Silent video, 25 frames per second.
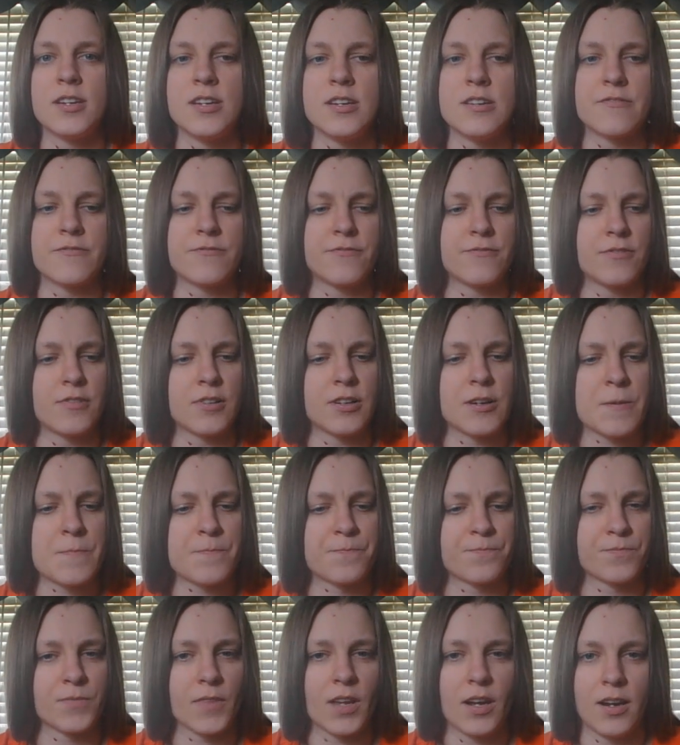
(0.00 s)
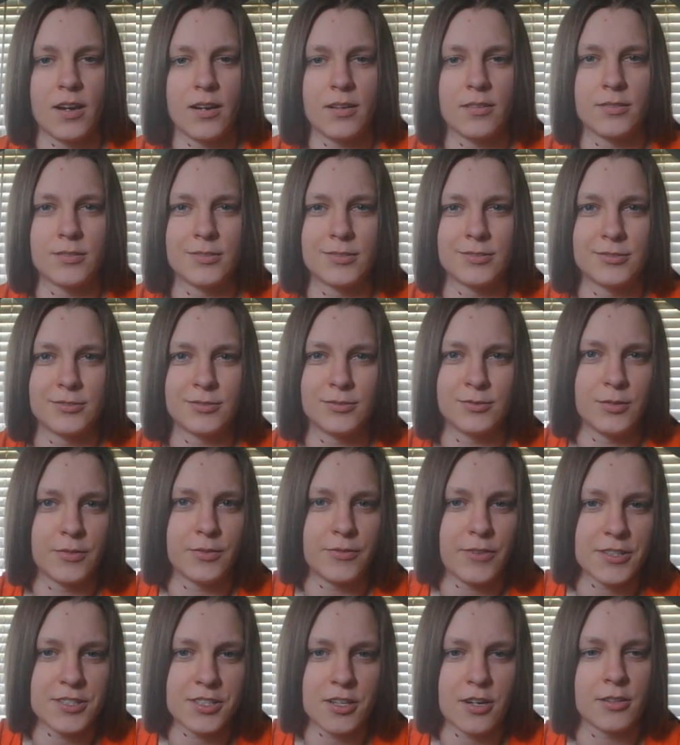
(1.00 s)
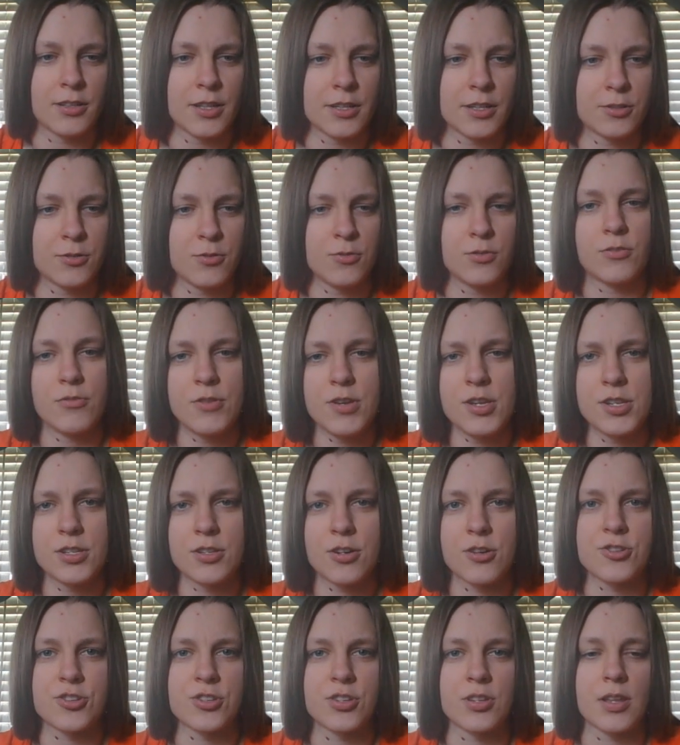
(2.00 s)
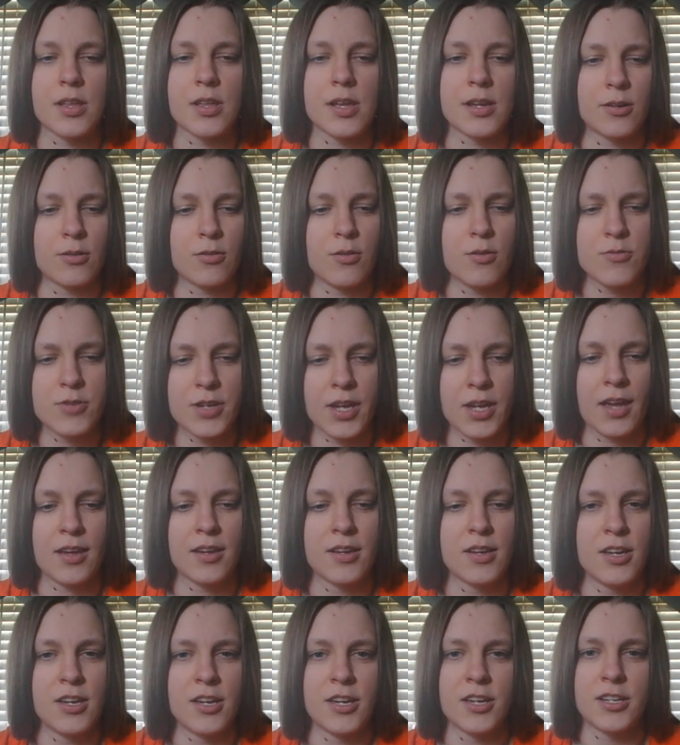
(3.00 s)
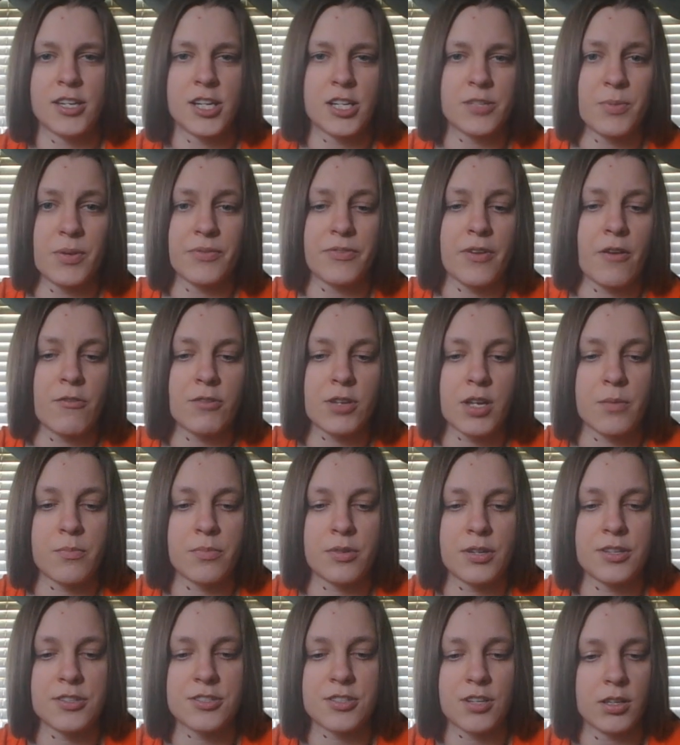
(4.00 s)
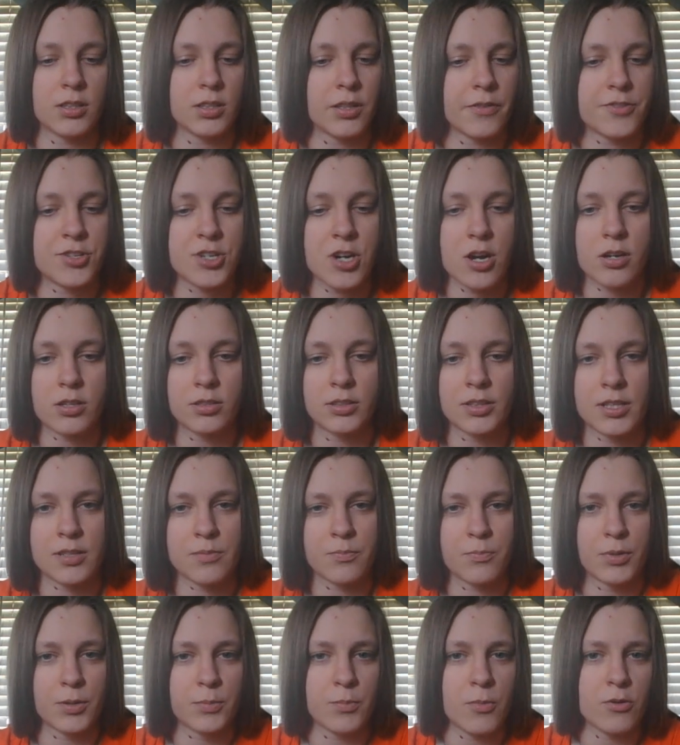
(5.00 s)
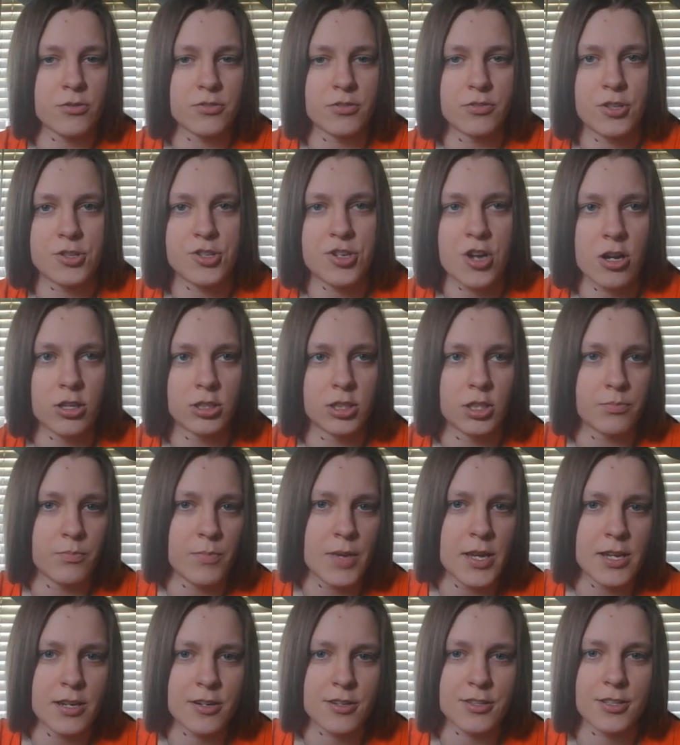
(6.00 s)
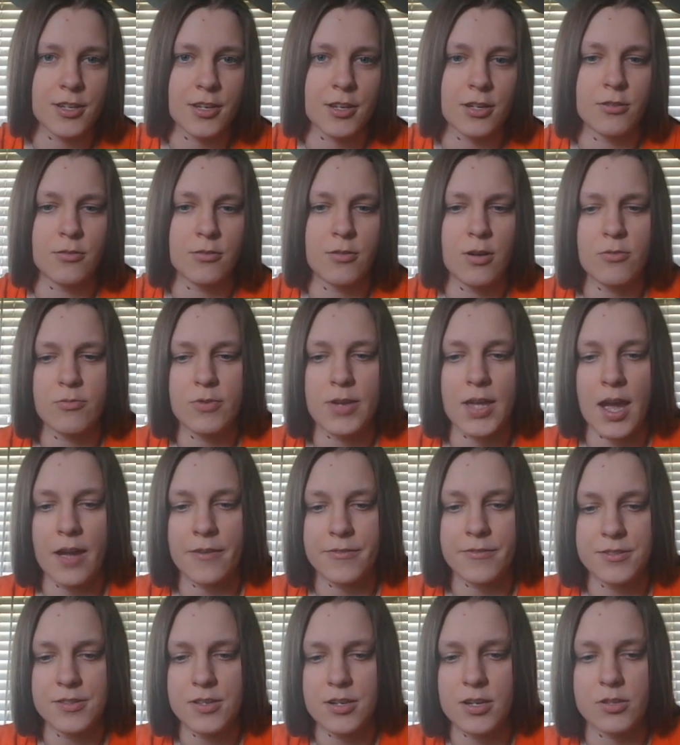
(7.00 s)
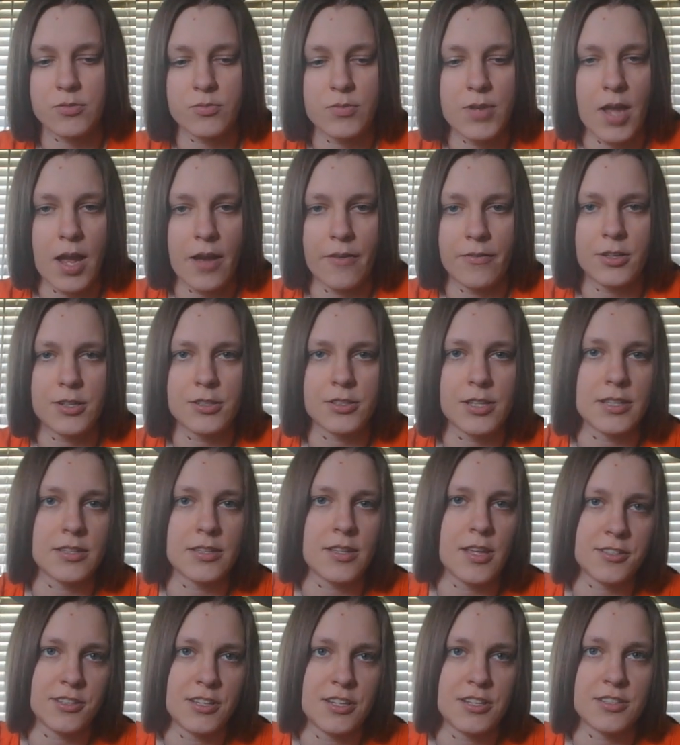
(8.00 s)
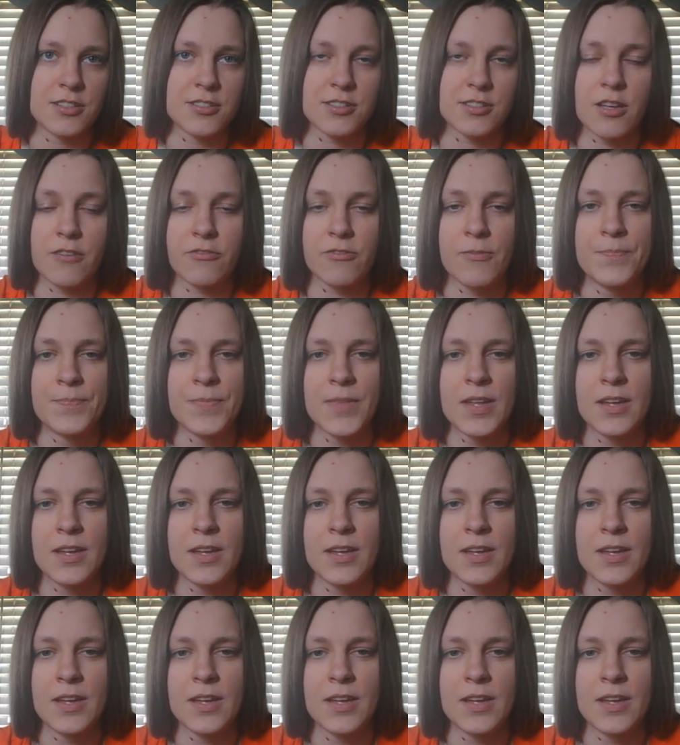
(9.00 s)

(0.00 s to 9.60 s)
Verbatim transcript: If I started like doing the research and like, you know, okay, here's my favorite companies. I love chocolate, but most of the chocolate makers, like, you know, well, we have Snickers, we have other like Nestle's and stuff.